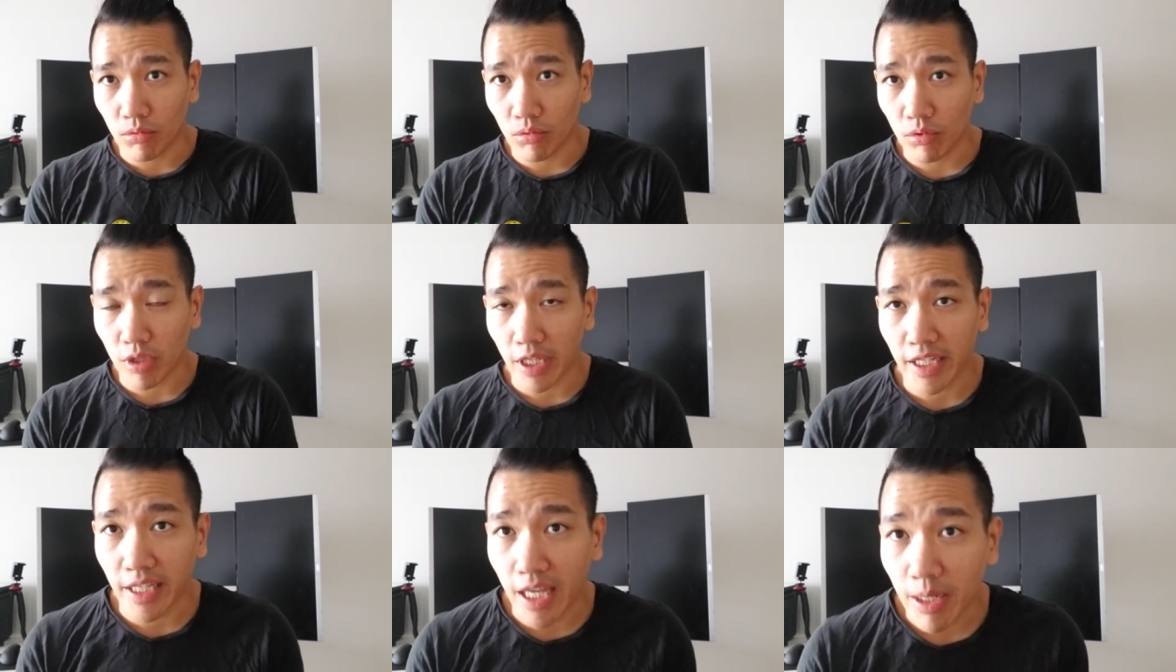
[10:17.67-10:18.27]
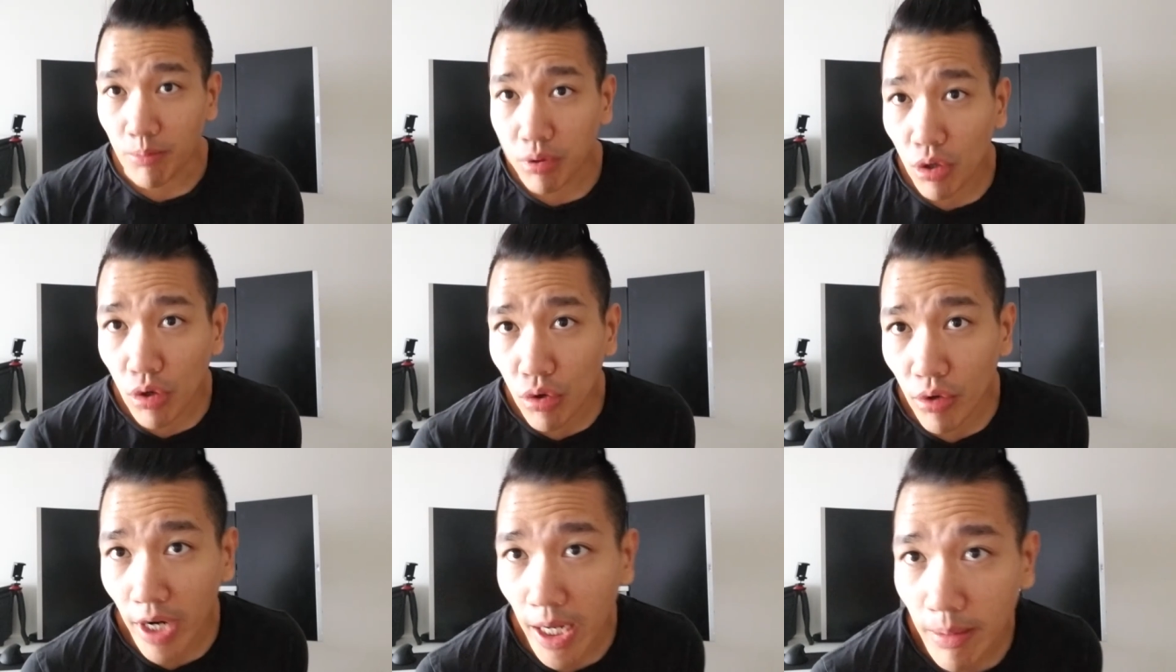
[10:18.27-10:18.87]
like a
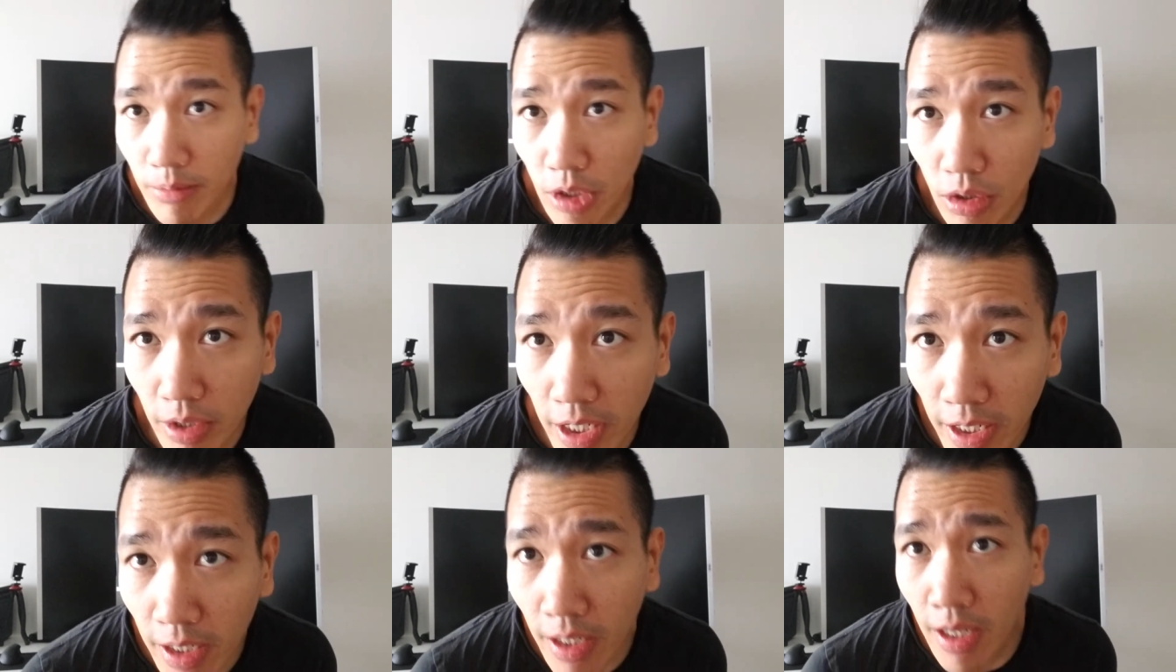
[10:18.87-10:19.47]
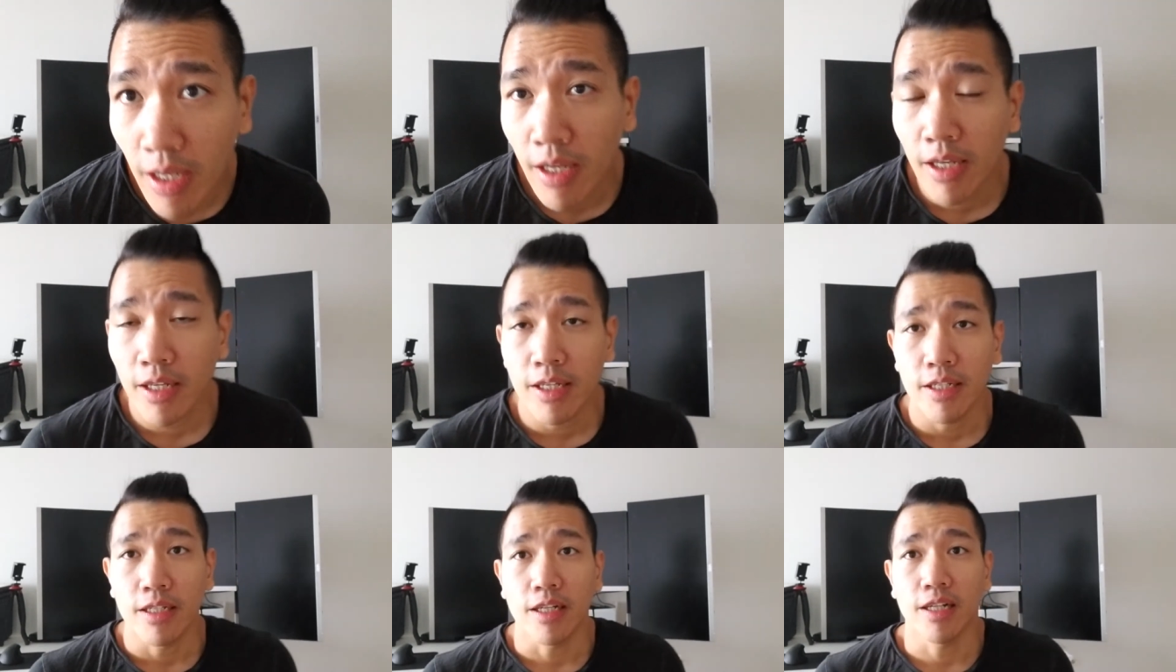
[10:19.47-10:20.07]
program, okay,
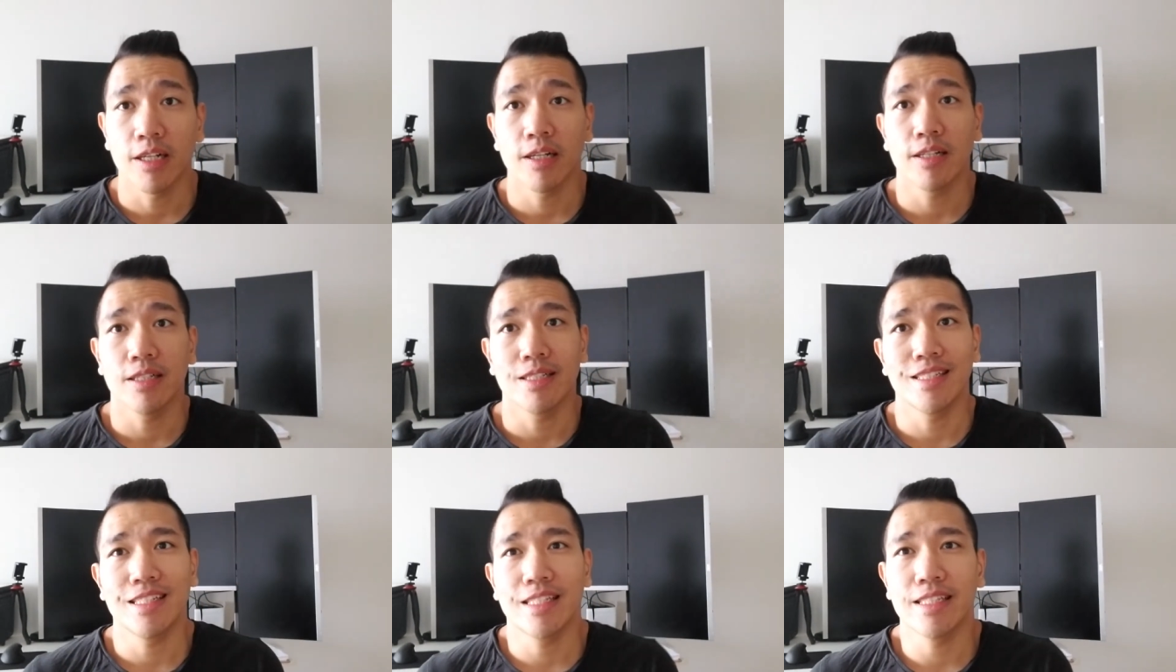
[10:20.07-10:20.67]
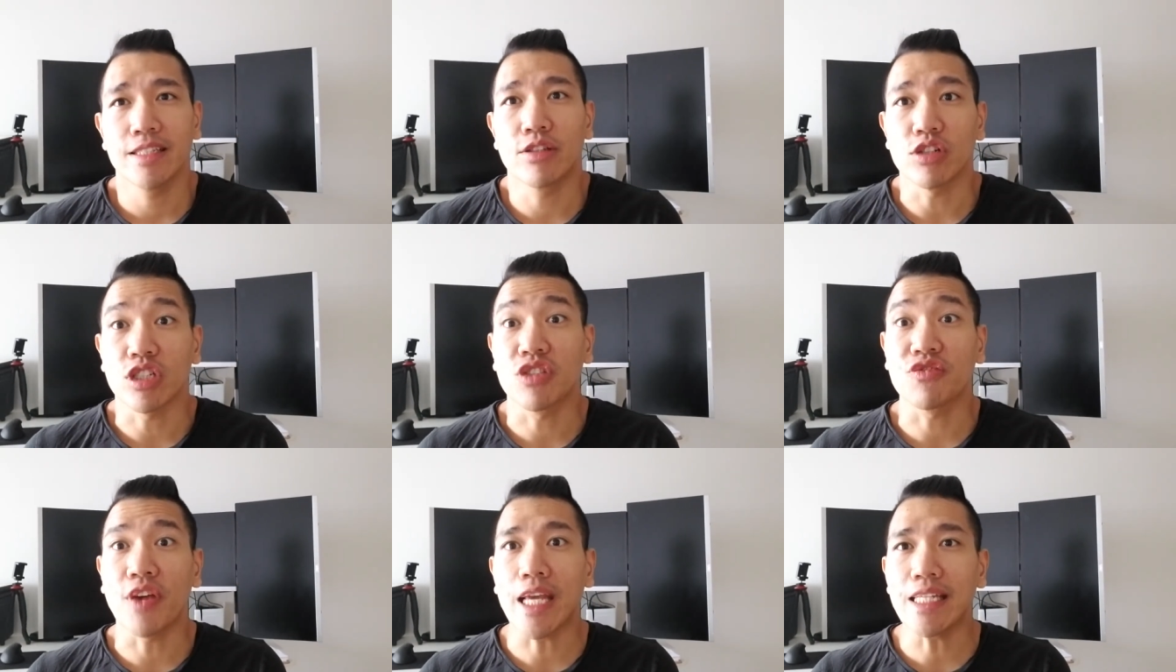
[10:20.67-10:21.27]
uh,
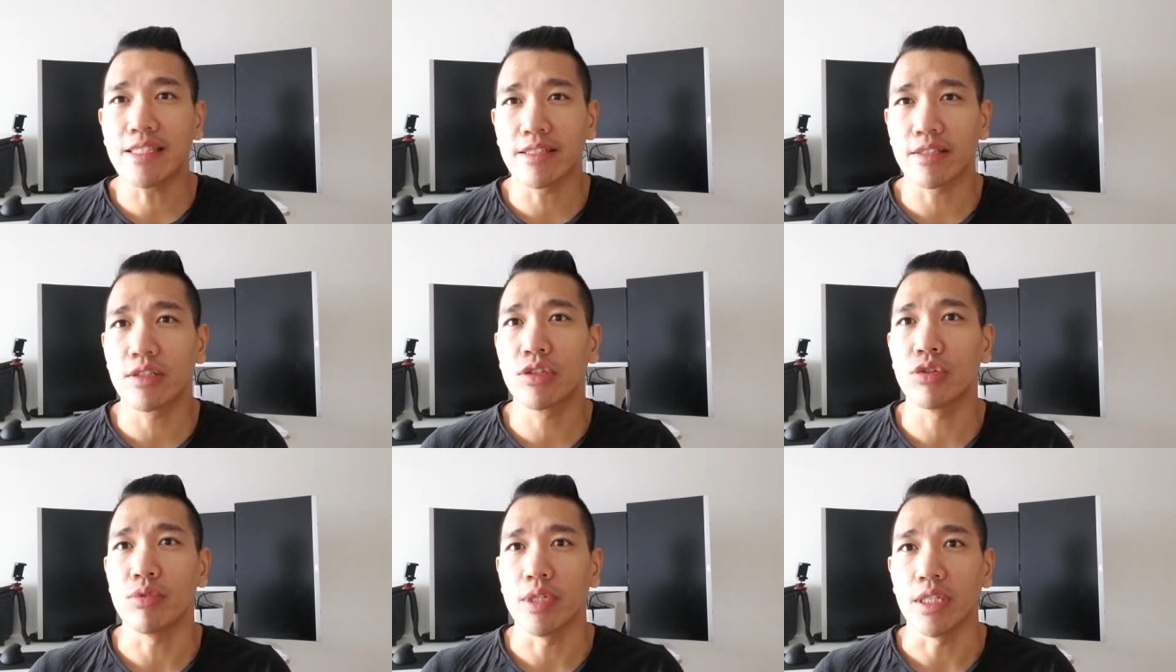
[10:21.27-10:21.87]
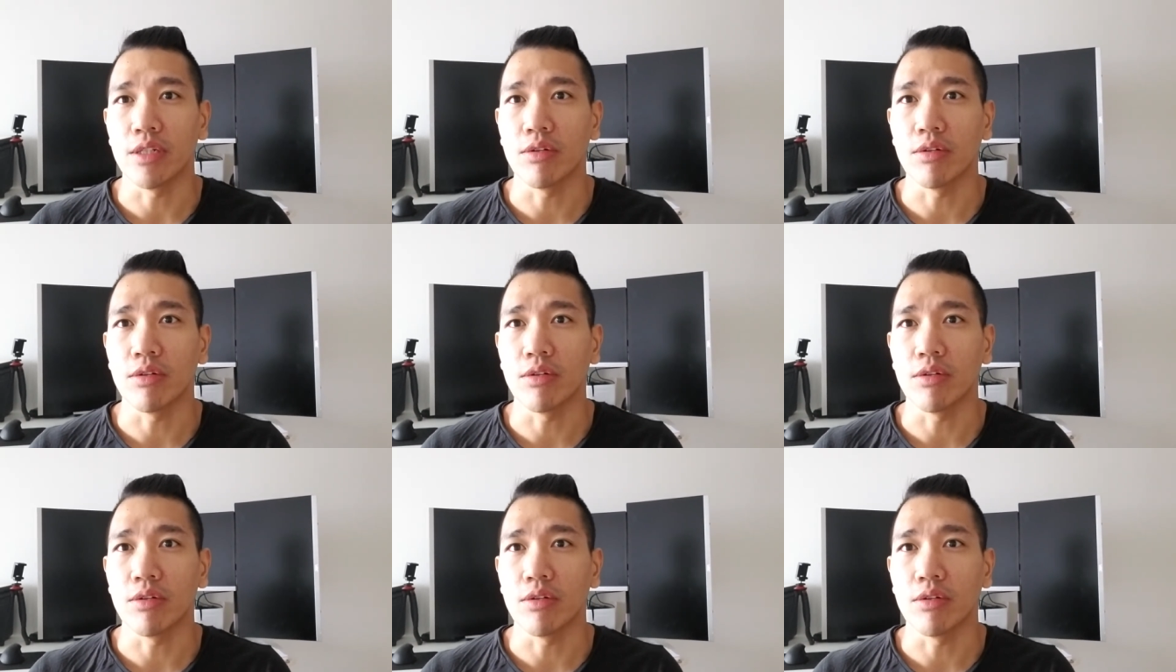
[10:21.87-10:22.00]
there's phases to it.